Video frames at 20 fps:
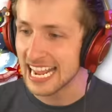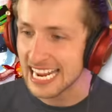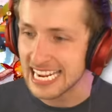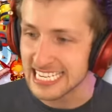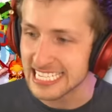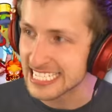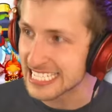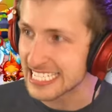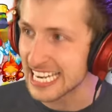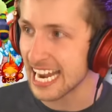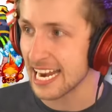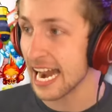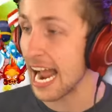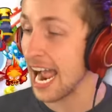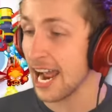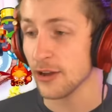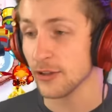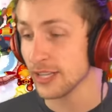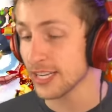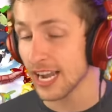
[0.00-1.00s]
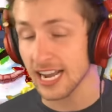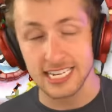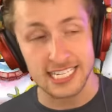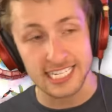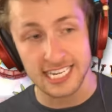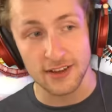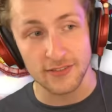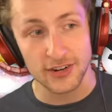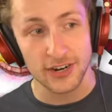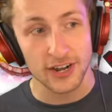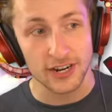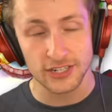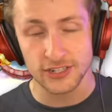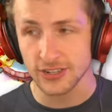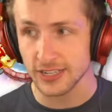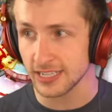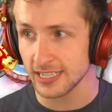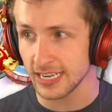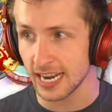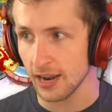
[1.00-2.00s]
Insane. I only got
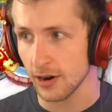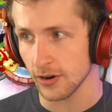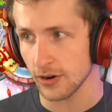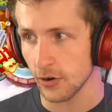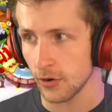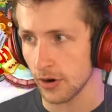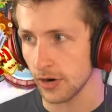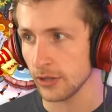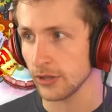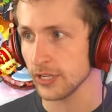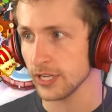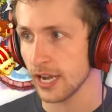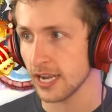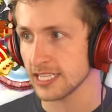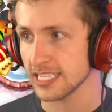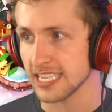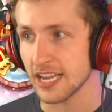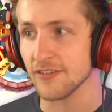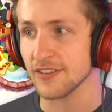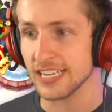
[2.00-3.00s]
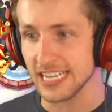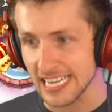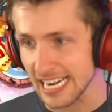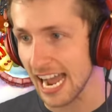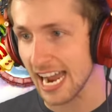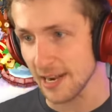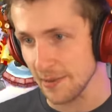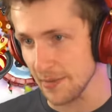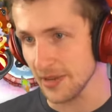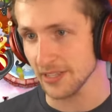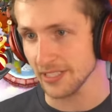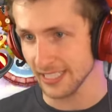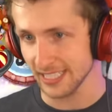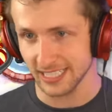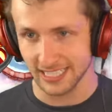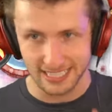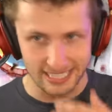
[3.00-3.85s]
700 or, or, I only got 79 million in